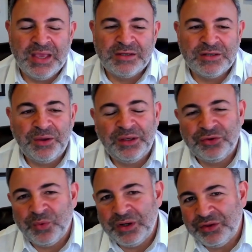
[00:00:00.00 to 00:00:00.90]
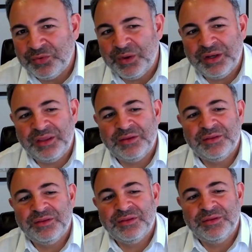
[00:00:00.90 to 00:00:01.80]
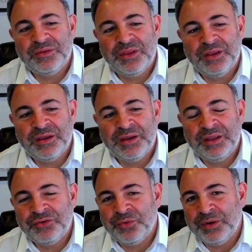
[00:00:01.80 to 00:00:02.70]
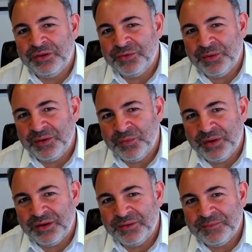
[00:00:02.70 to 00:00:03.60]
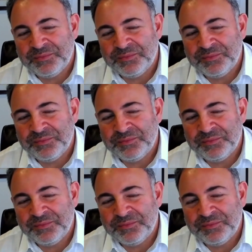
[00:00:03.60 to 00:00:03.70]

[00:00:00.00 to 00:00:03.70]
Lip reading: So in 2020, in 2021,